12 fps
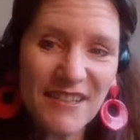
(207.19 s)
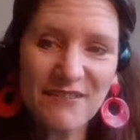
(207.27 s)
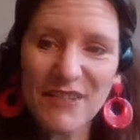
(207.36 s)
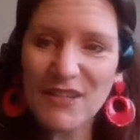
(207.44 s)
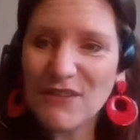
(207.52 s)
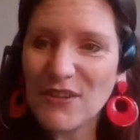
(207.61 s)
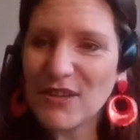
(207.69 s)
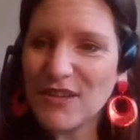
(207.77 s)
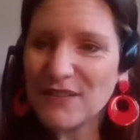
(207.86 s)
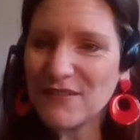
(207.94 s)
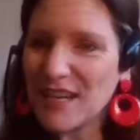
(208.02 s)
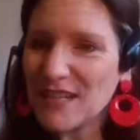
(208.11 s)
Have any of you
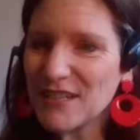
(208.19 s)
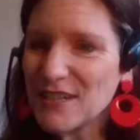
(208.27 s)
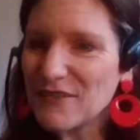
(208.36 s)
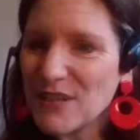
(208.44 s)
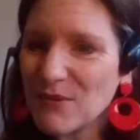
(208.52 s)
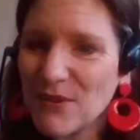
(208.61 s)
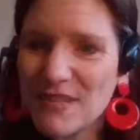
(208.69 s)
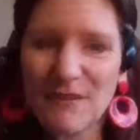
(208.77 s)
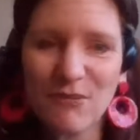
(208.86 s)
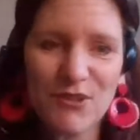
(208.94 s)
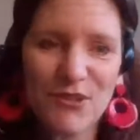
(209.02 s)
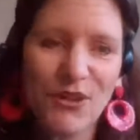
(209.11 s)
heard of that? I don't know if anyone's
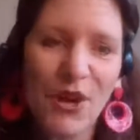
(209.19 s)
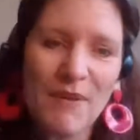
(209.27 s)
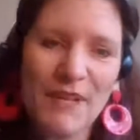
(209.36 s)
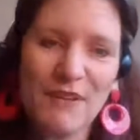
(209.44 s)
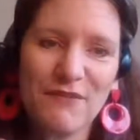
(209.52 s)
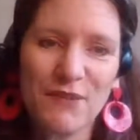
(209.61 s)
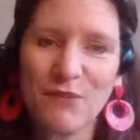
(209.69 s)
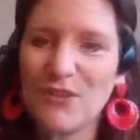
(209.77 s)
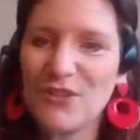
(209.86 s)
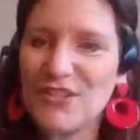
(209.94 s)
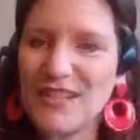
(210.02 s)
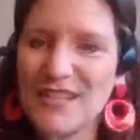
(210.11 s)
able to comment if you're
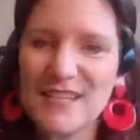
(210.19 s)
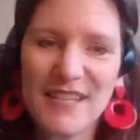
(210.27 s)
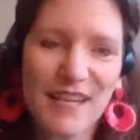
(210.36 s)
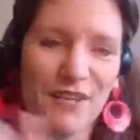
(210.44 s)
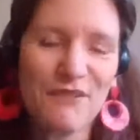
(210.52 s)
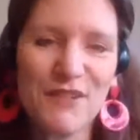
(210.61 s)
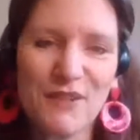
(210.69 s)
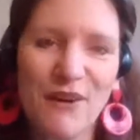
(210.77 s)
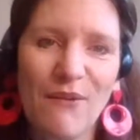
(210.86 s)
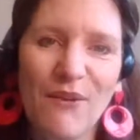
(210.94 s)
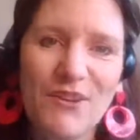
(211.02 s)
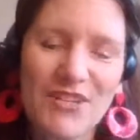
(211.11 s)
watching this. Thank you if you
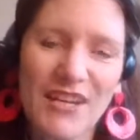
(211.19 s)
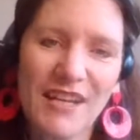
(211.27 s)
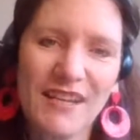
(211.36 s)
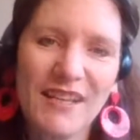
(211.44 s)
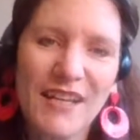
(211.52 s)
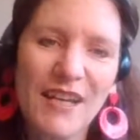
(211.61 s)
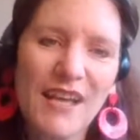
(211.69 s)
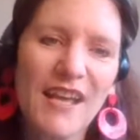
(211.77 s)
are watching.